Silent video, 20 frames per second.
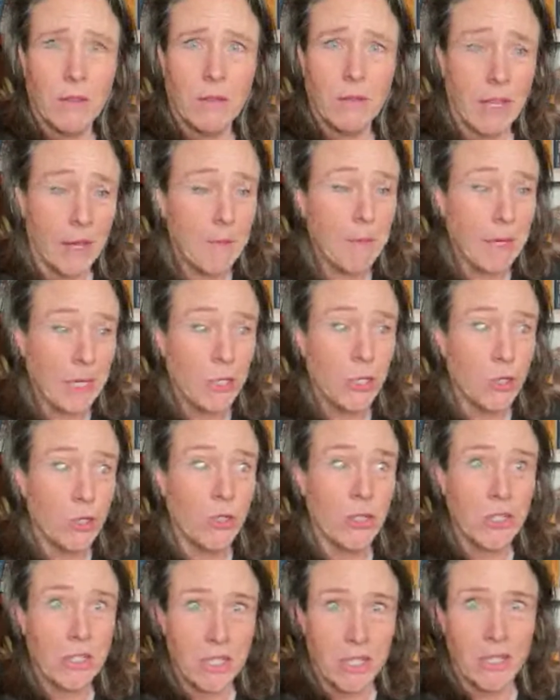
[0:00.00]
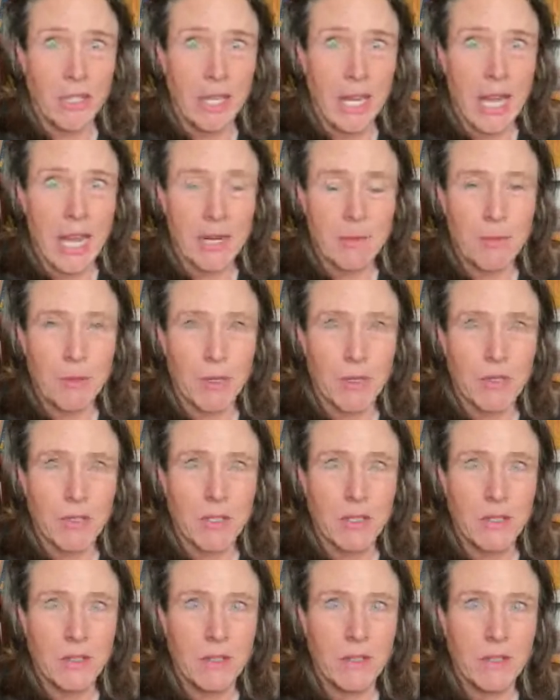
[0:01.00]
that means you're a celiac
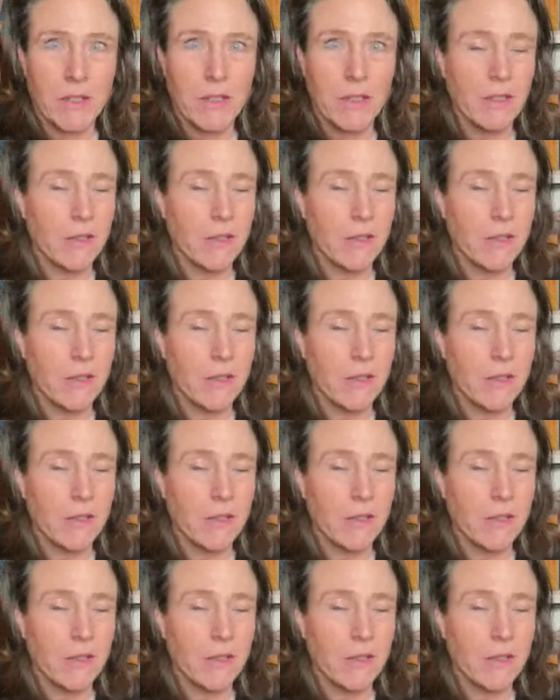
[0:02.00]
person.